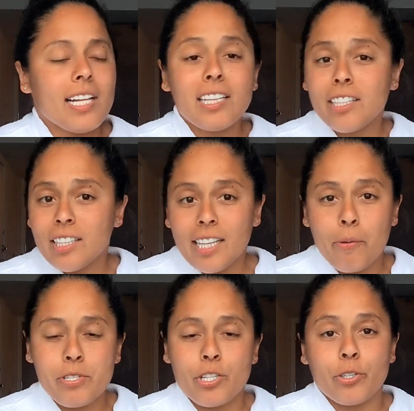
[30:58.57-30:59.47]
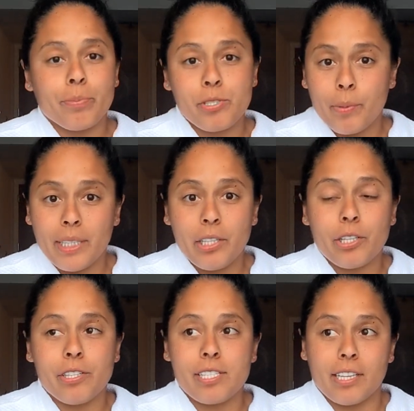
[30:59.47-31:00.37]
clearly there was a group of 20
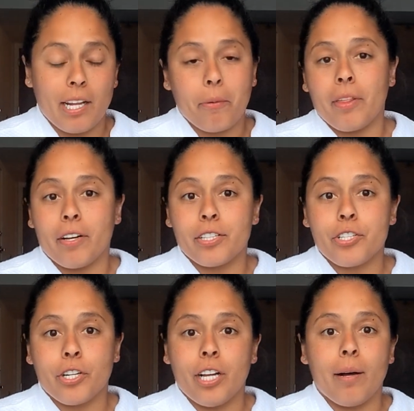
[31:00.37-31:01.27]
girls and they were there to turn